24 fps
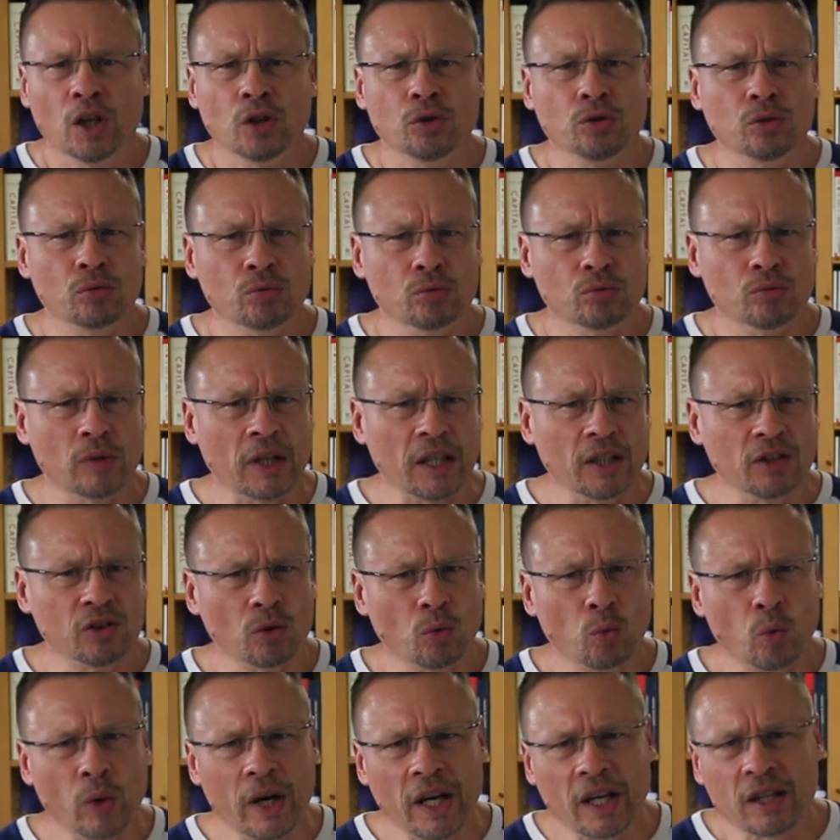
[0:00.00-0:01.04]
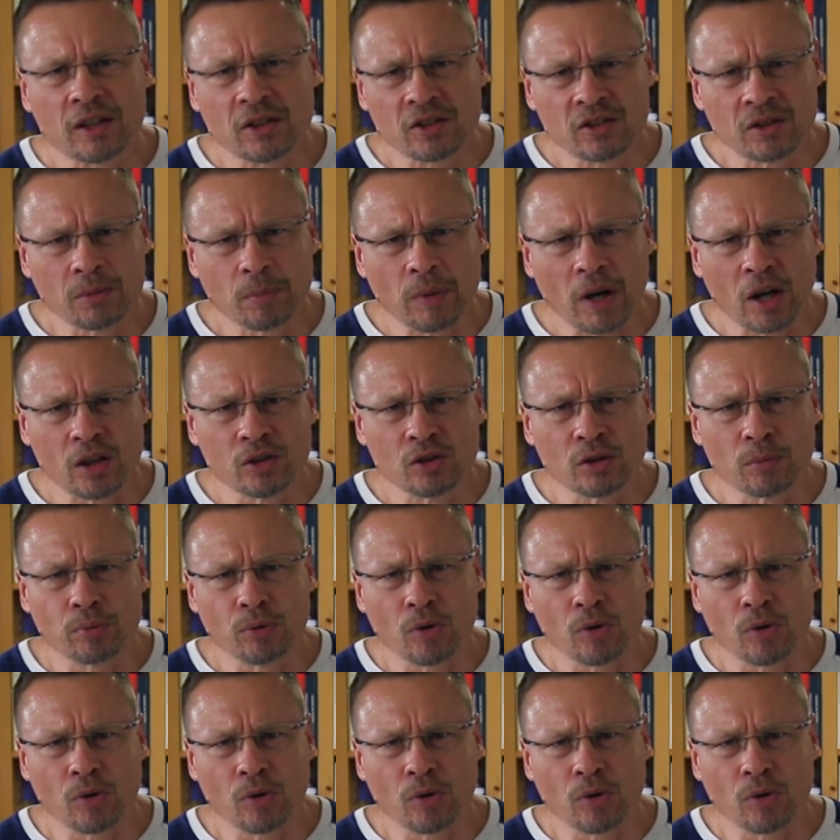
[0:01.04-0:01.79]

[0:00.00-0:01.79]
You raise awareness about your